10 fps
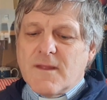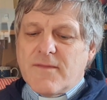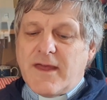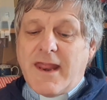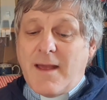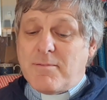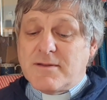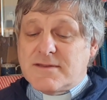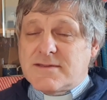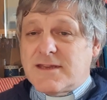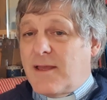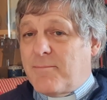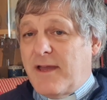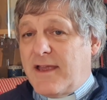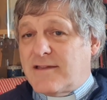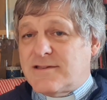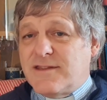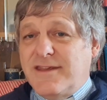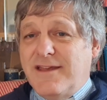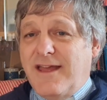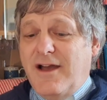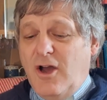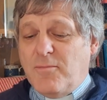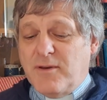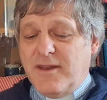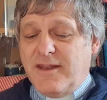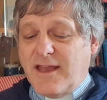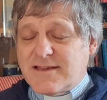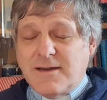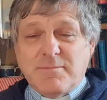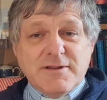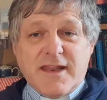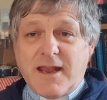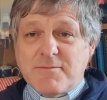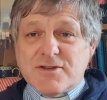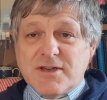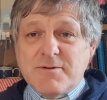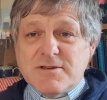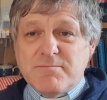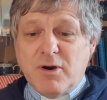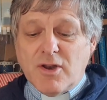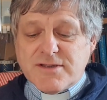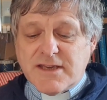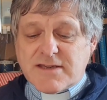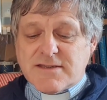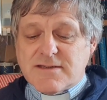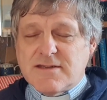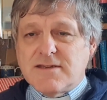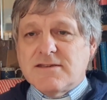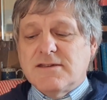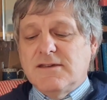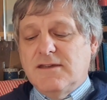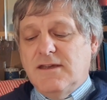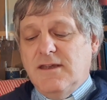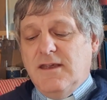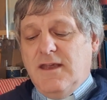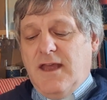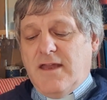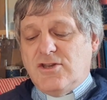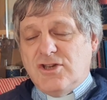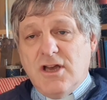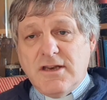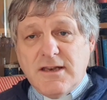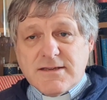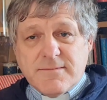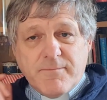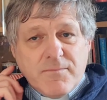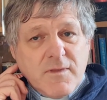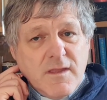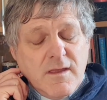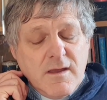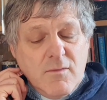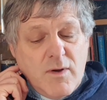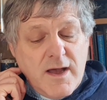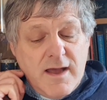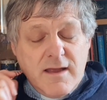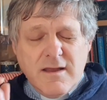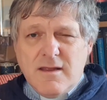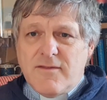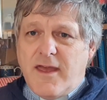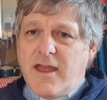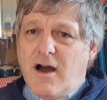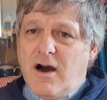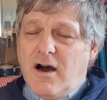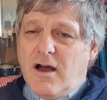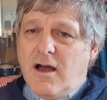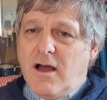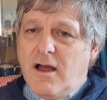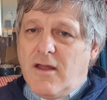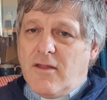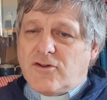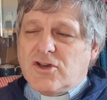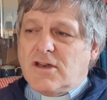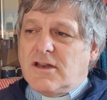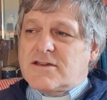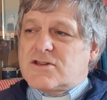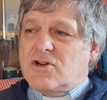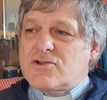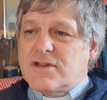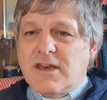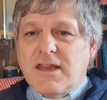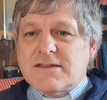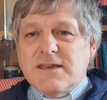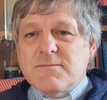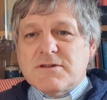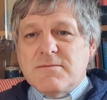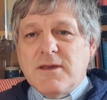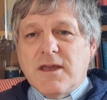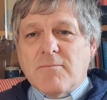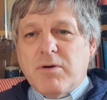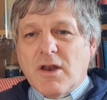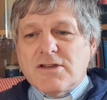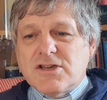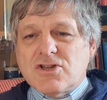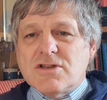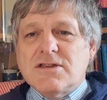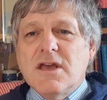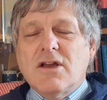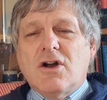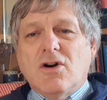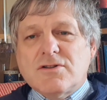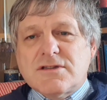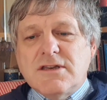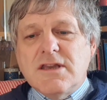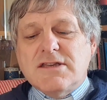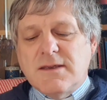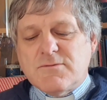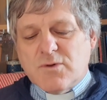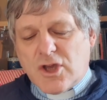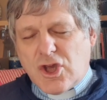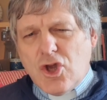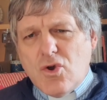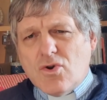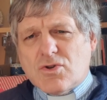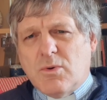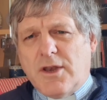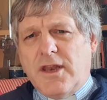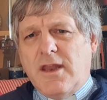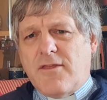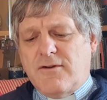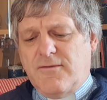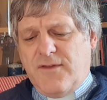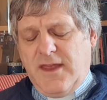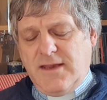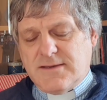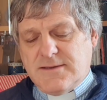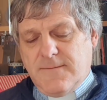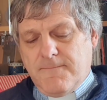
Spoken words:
That happens, to get back to the opening example, that happens so much in politics, doesn't it? And journalism, where they are journalists constantly, it seems to me, and politicians constantly seem to accuse one another of things,